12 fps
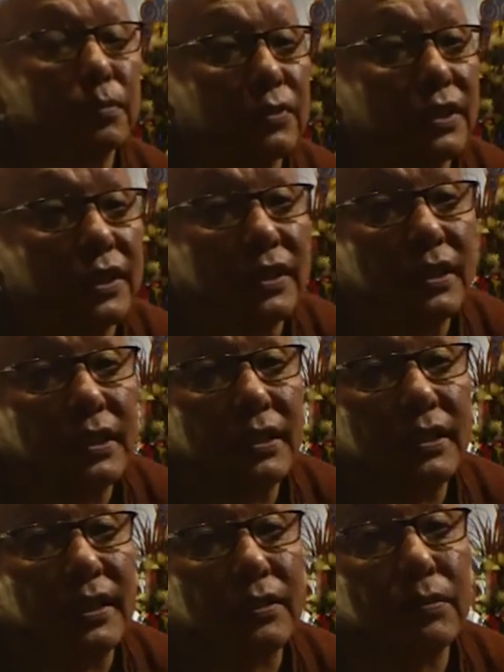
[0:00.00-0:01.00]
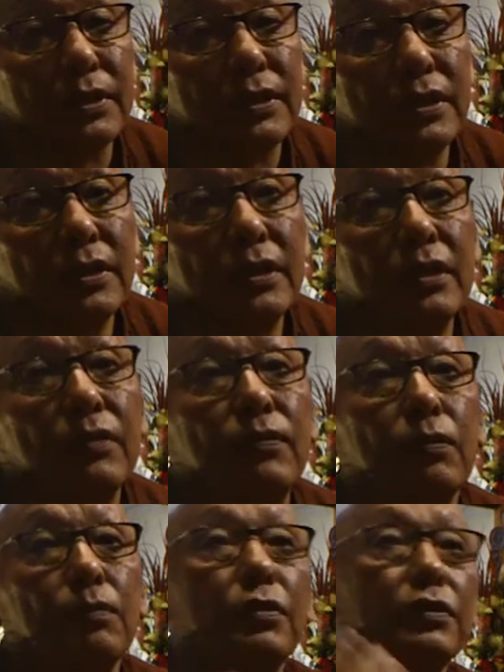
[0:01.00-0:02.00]
the Buddha last week.
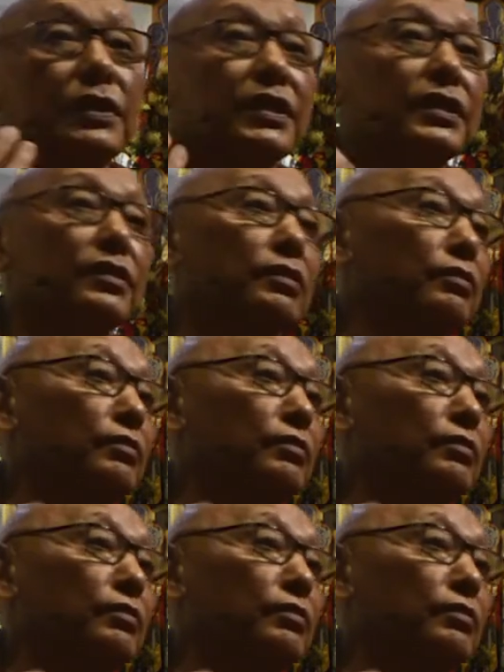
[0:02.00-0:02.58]
Form body,